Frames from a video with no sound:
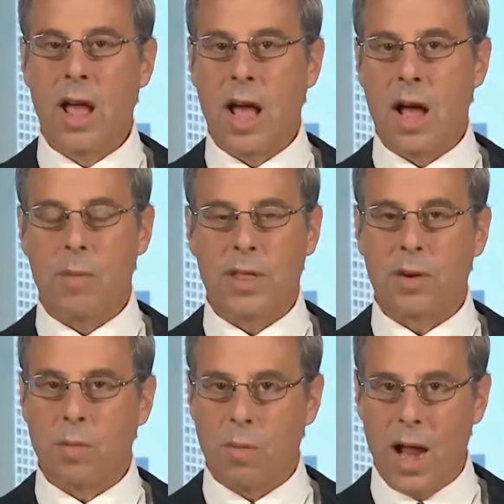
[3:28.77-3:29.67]
uh,
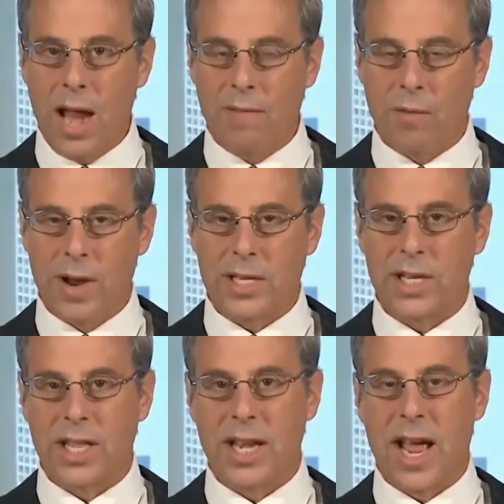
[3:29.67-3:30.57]
with grave
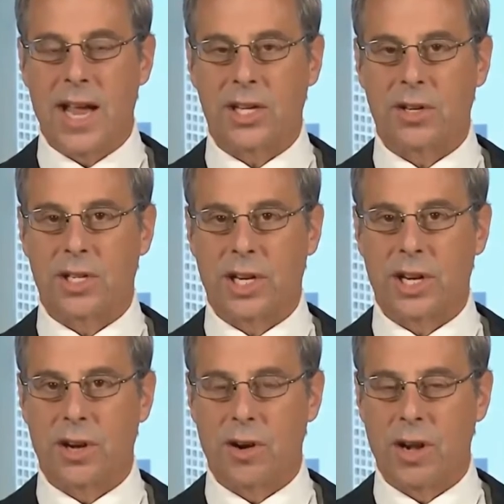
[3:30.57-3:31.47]
risk to the national
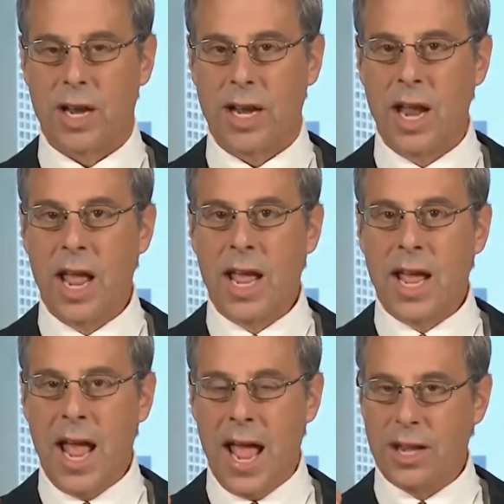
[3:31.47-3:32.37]
security.
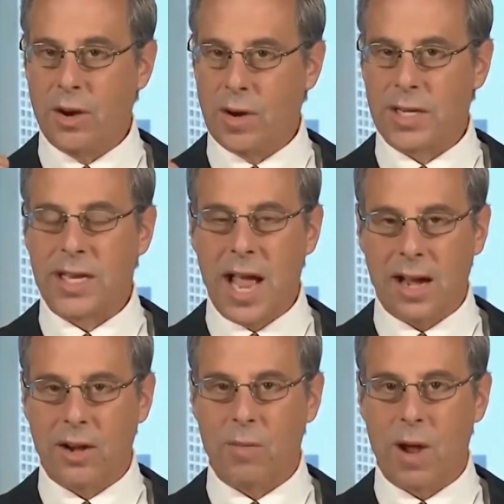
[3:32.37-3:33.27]
And you're
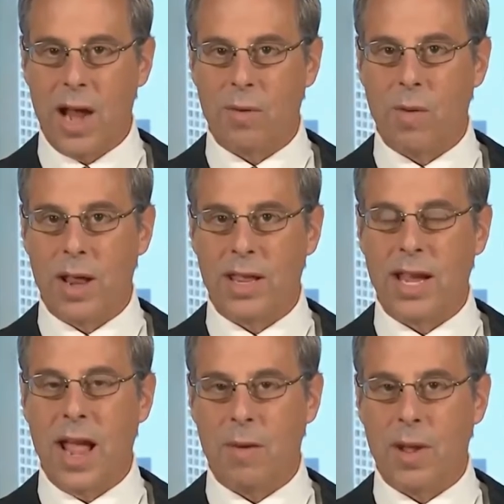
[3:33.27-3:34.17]
exactly right when
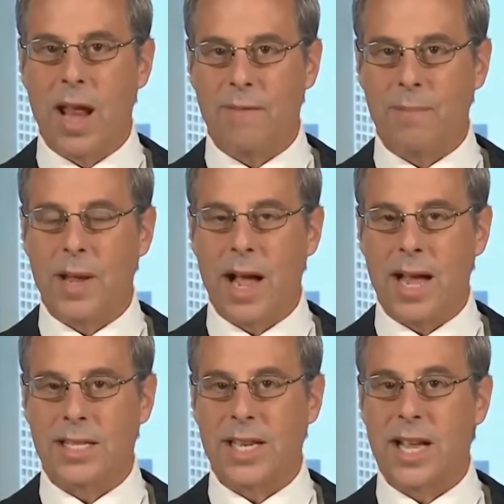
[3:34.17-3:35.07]
the when
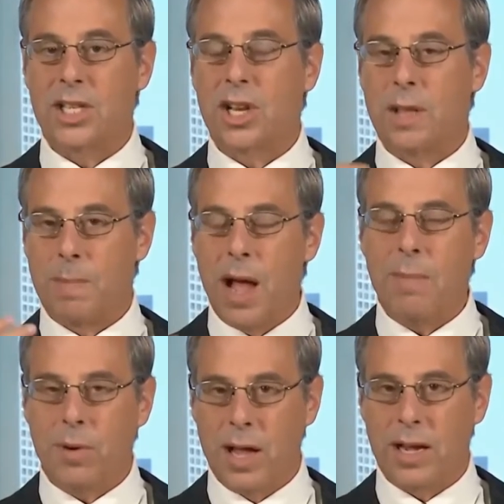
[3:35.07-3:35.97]
FBI says to the
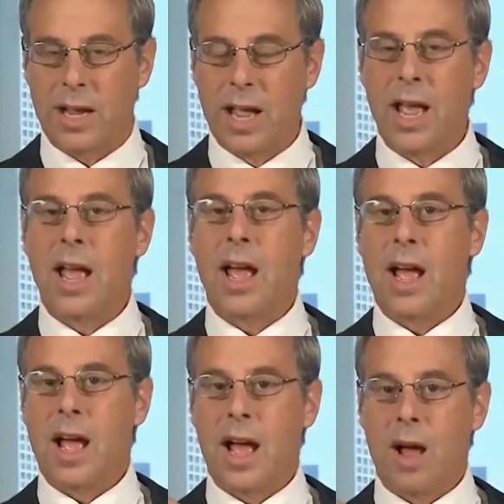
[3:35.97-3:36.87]
public,
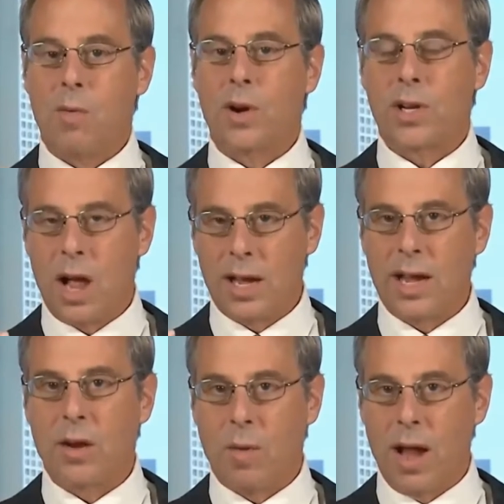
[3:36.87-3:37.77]
uh, we're
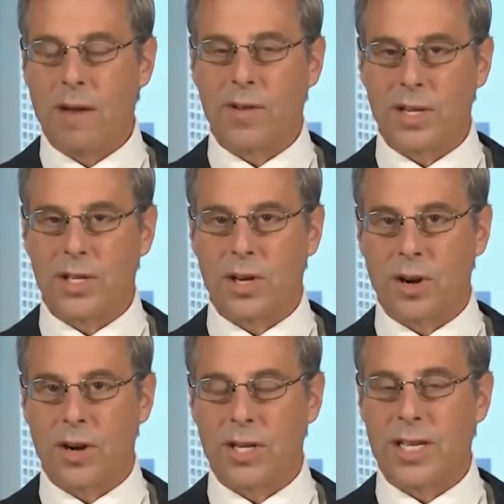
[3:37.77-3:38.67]
talking grave
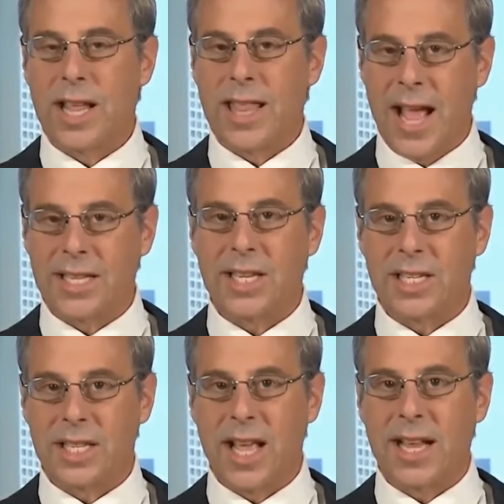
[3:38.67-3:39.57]
concerns.
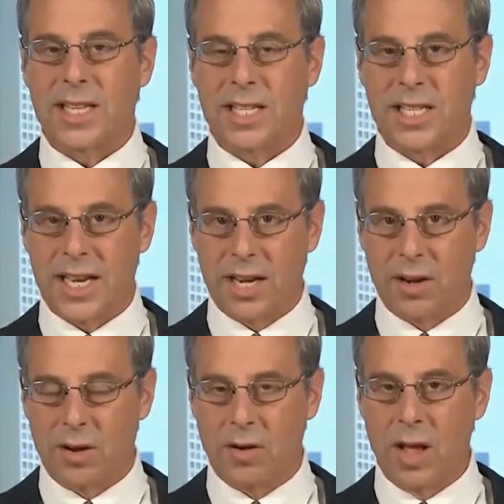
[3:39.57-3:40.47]
That's a that's a
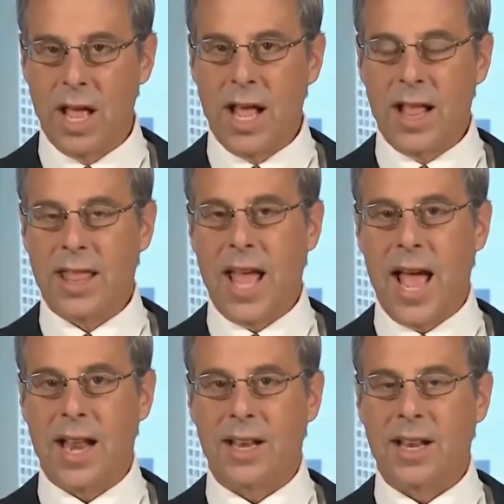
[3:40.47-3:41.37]
signal
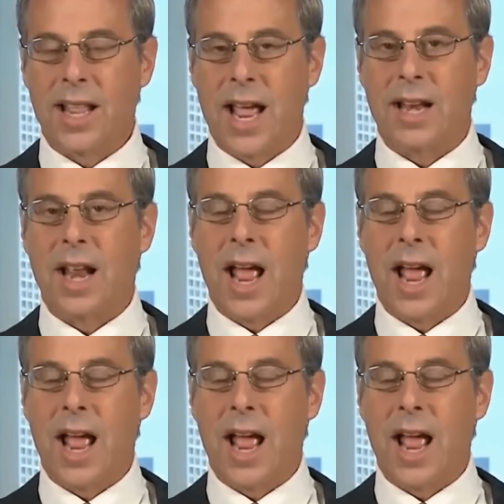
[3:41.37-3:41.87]
that that